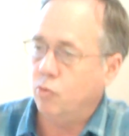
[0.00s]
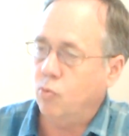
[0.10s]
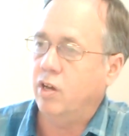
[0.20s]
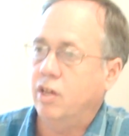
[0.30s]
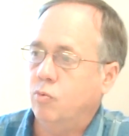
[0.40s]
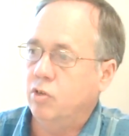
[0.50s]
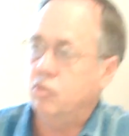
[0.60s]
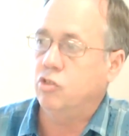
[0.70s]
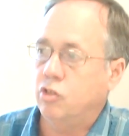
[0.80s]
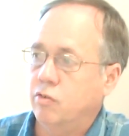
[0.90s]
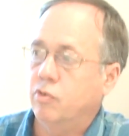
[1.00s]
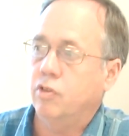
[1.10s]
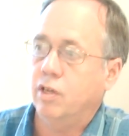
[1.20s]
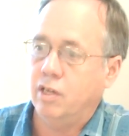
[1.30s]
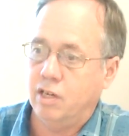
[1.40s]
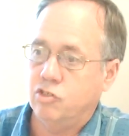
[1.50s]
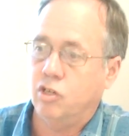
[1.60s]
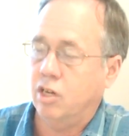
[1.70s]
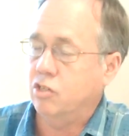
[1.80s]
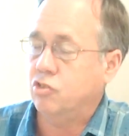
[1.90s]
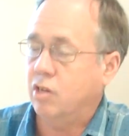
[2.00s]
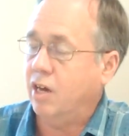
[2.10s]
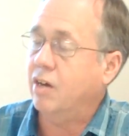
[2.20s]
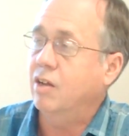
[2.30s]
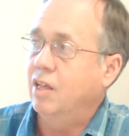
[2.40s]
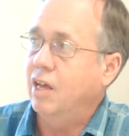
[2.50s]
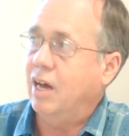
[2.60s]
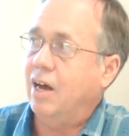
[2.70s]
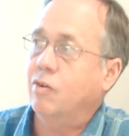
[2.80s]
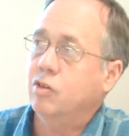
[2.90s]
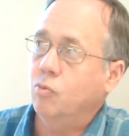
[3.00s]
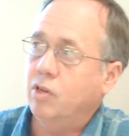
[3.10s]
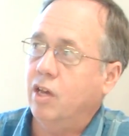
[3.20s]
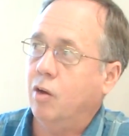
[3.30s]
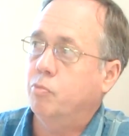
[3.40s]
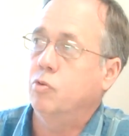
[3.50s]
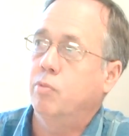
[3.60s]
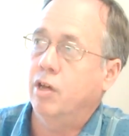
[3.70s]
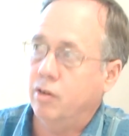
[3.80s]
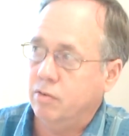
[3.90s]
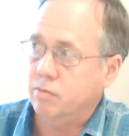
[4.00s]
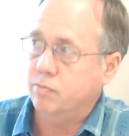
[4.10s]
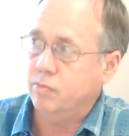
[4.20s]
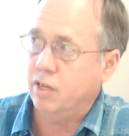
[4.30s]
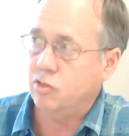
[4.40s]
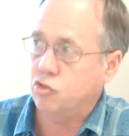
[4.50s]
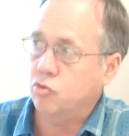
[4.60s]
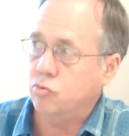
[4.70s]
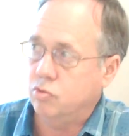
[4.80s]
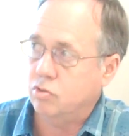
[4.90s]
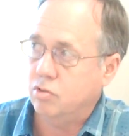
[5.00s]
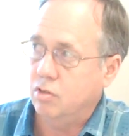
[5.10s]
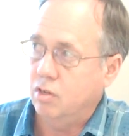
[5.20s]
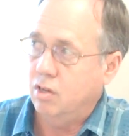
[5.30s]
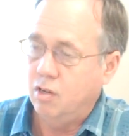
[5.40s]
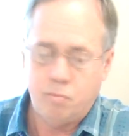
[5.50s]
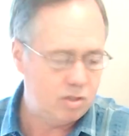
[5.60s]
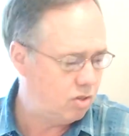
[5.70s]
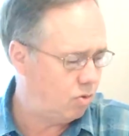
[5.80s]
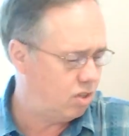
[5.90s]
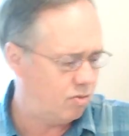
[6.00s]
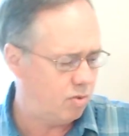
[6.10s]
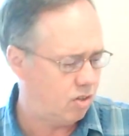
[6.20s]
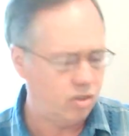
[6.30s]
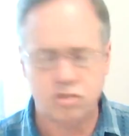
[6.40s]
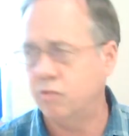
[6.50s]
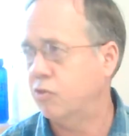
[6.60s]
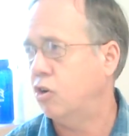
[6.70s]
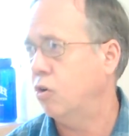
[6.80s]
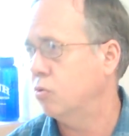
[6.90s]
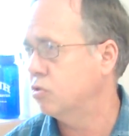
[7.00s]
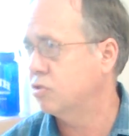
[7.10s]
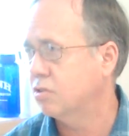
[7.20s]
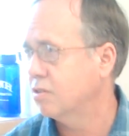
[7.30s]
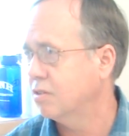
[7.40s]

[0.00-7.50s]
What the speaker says: the way we deliver the education. How can we help you better as students? But don't give me a list of codes.